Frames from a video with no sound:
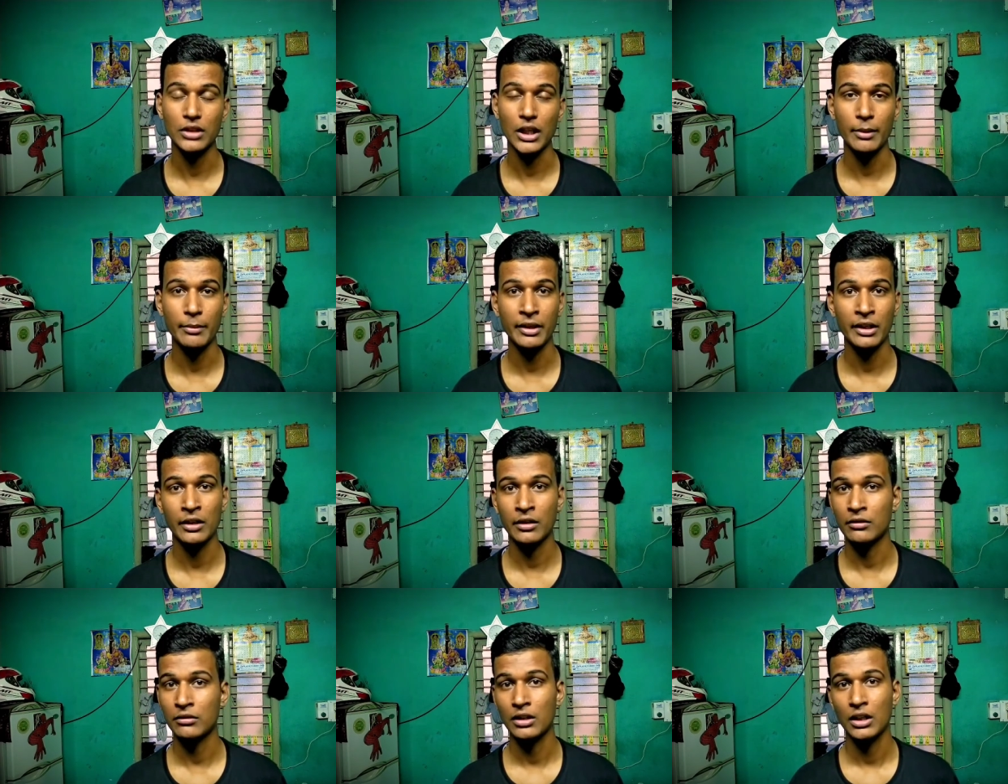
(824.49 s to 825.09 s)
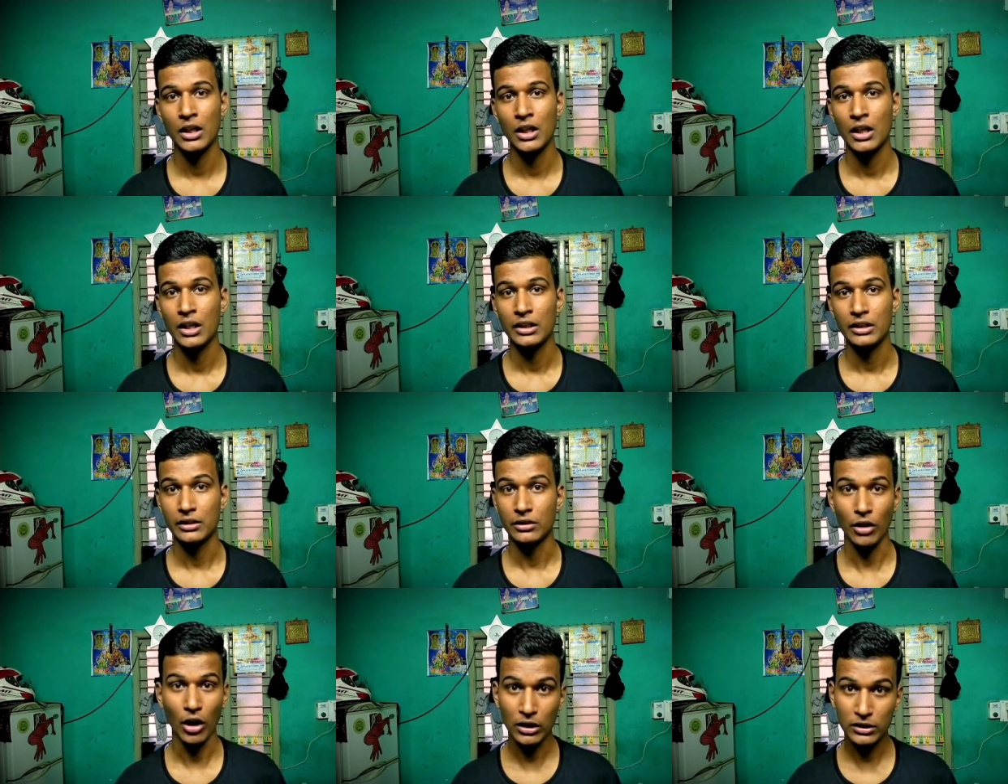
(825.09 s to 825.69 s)
I mean,
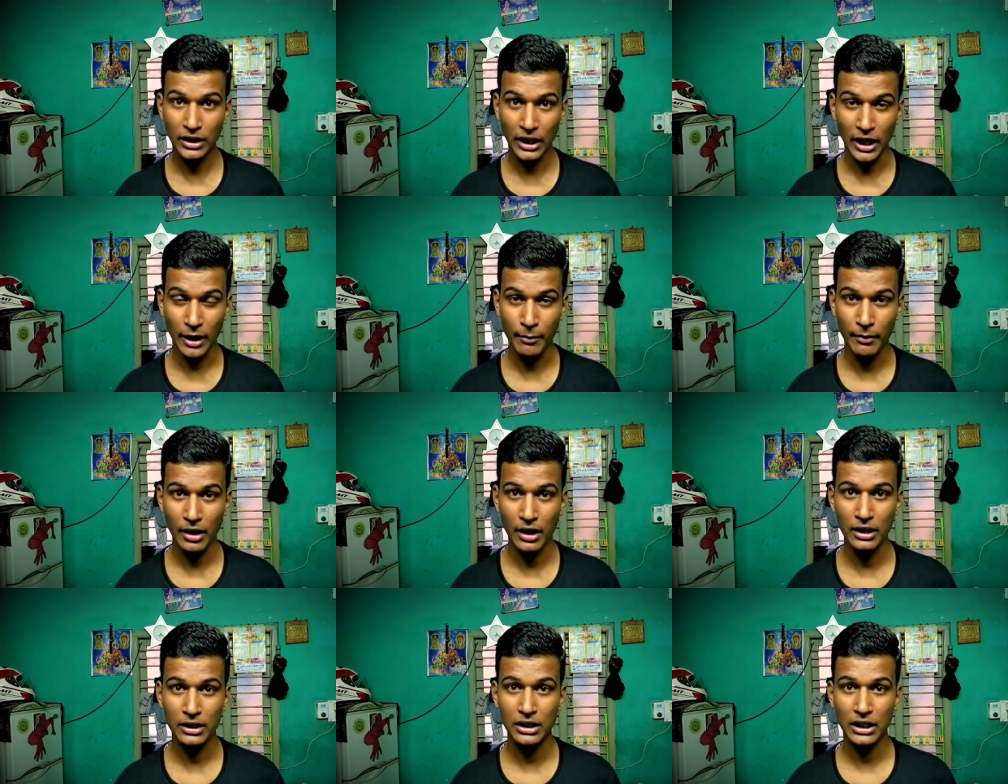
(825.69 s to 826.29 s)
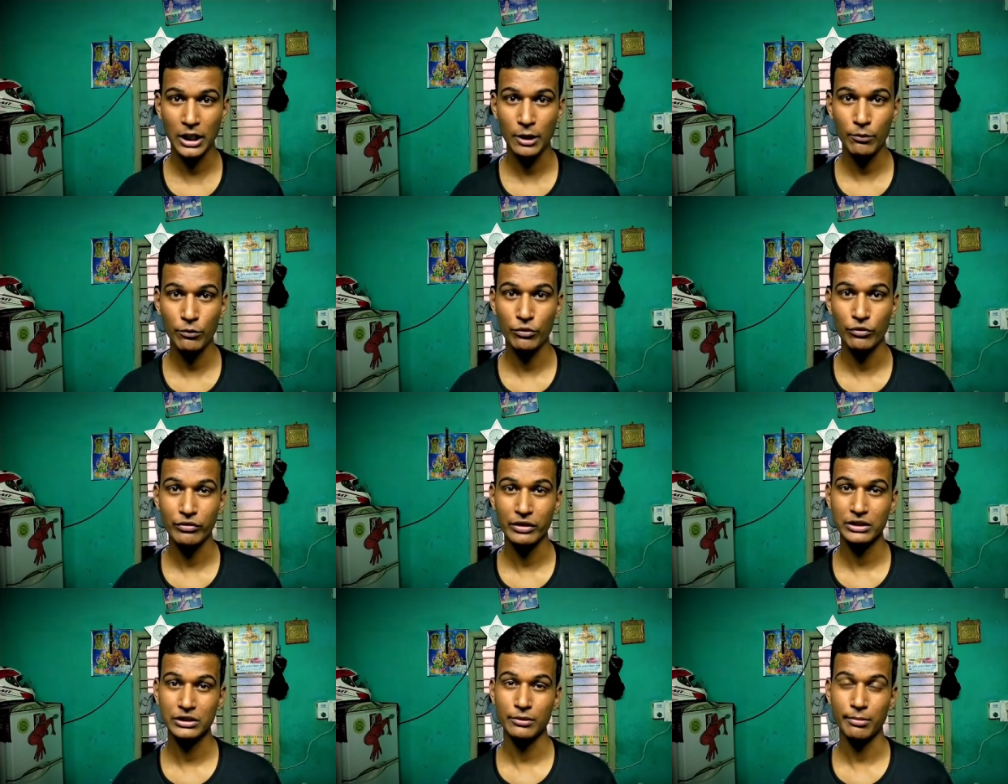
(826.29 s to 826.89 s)
not the Yamaha
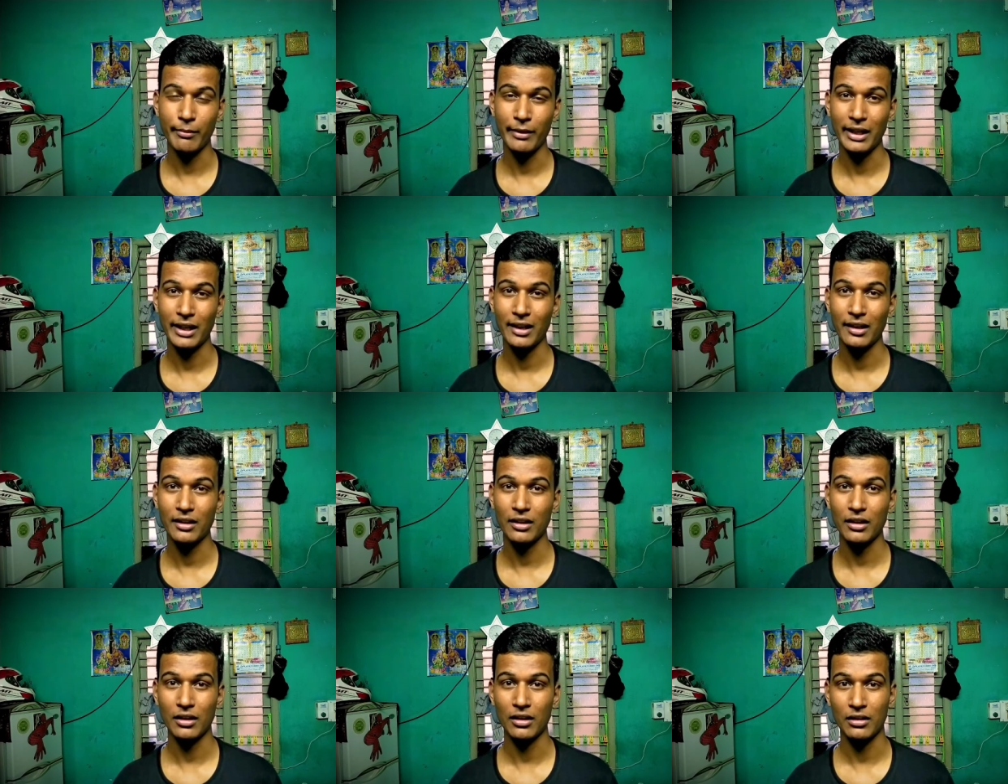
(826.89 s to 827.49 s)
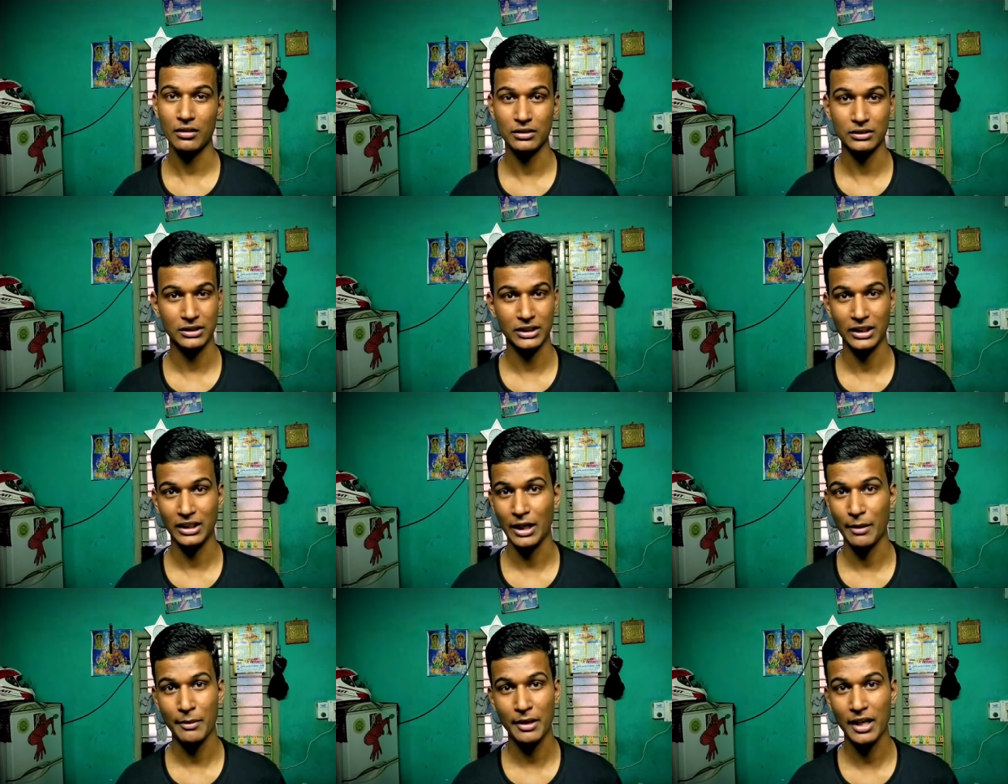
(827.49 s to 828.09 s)
team which make
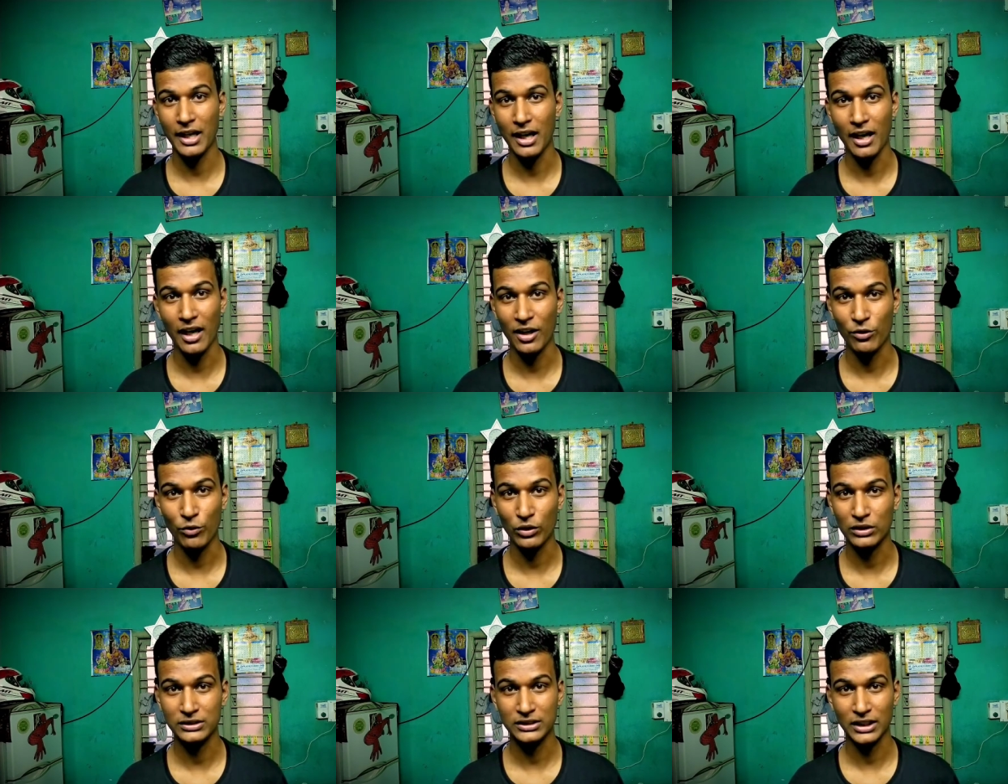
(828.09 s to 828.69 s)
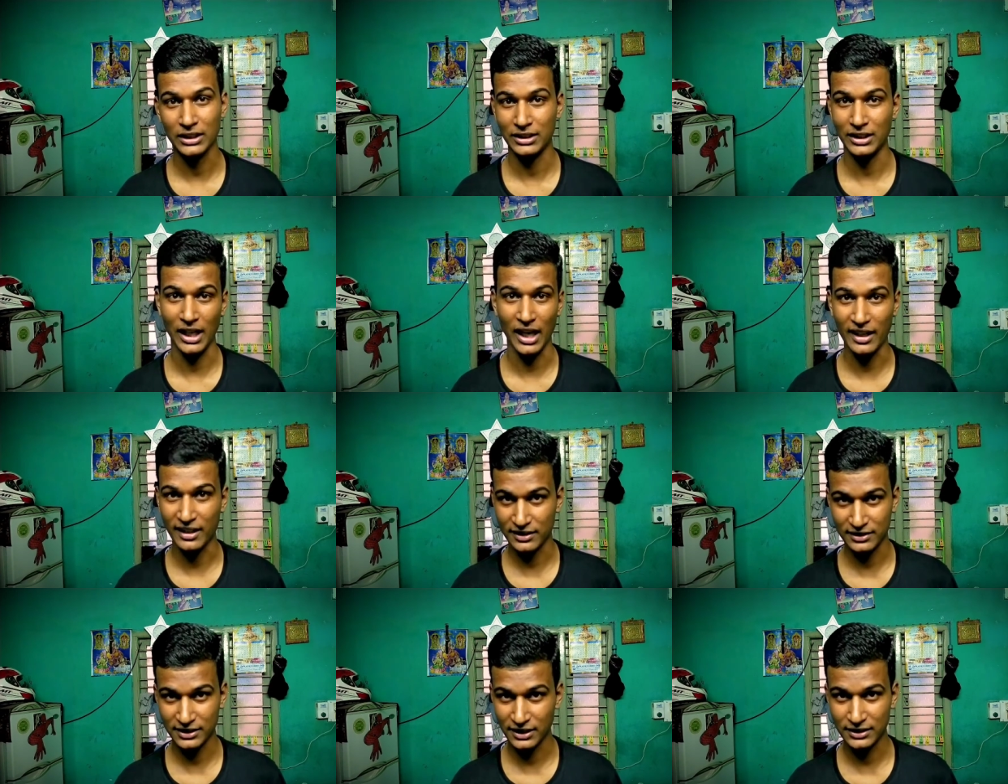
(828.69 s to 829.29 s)
the Yamaha R ones and the
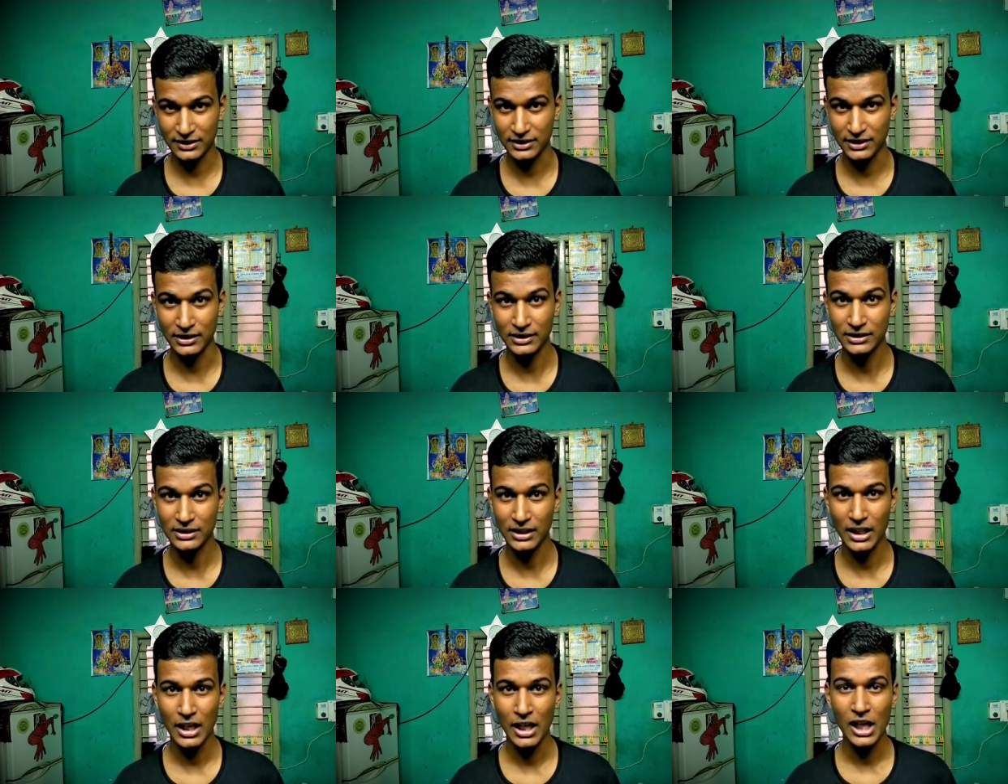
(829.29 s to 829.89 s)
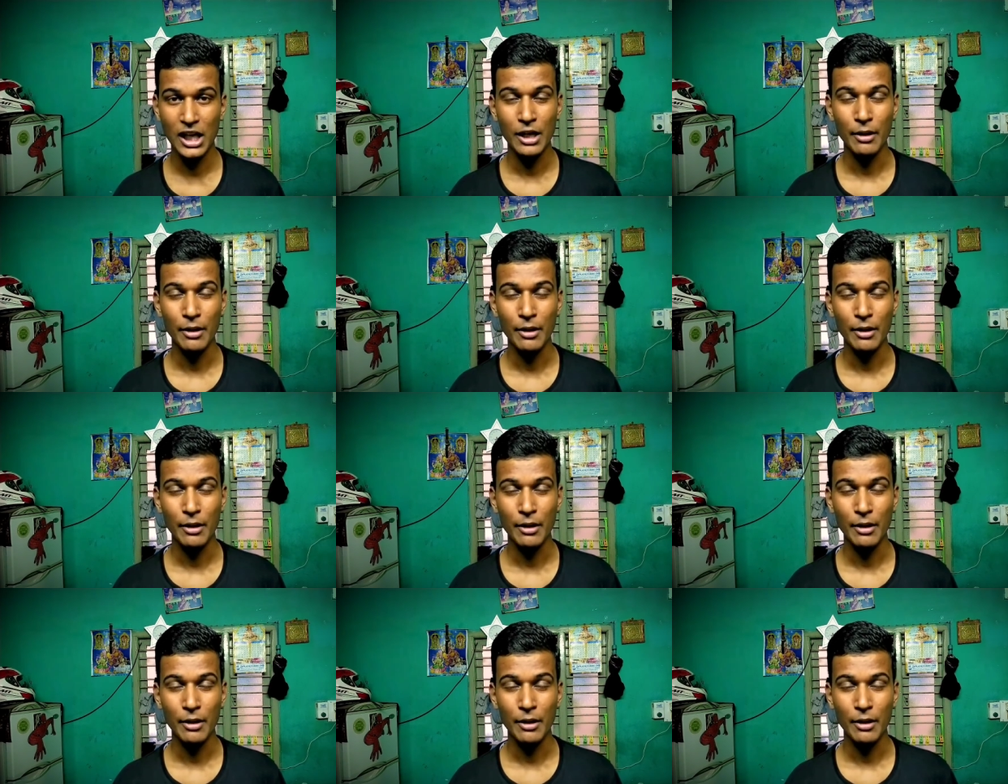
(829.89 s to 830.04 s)
R sixes,